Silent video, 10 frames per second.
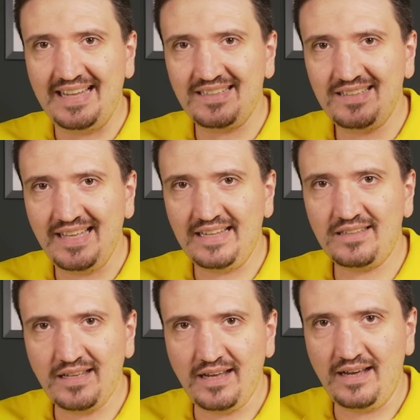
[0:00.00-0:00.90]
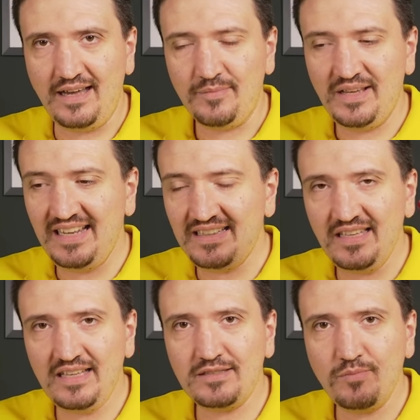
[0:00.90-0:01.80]
at that time in
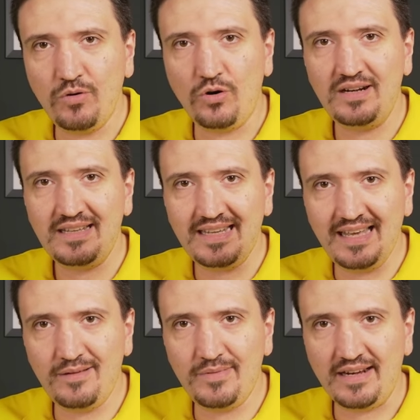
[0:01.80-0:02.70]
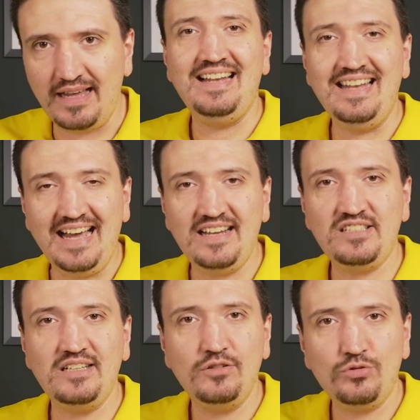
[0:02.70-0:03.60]
this small camera,
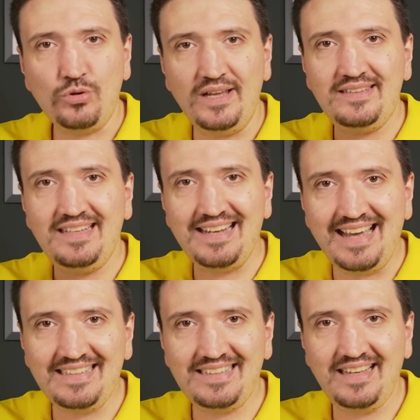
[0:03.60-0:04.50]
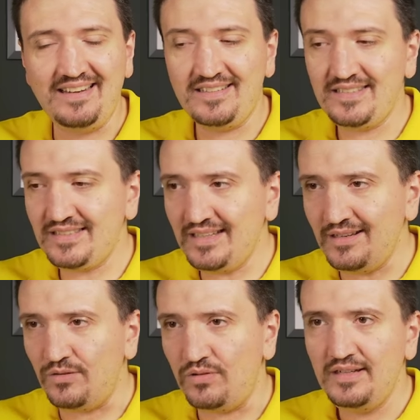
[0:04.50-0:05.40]
launched in 2019.
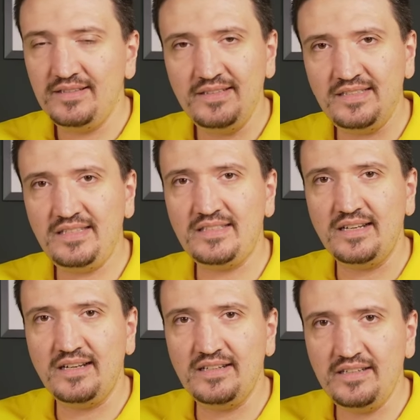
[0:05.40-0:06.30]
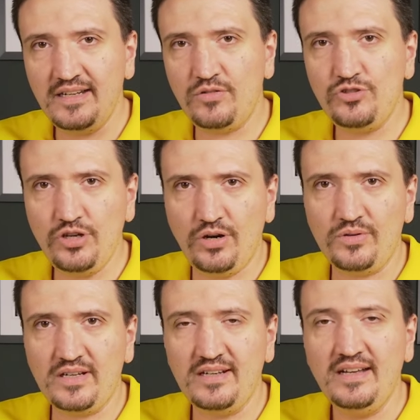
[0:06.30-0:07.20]
So this is no
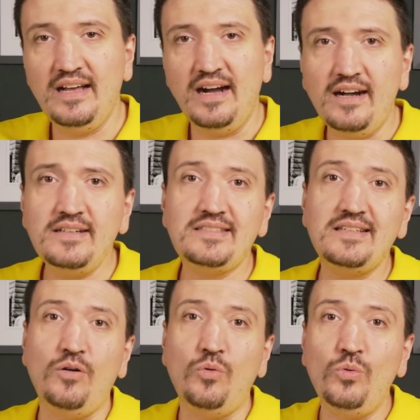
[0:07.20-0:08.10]
joke. Also,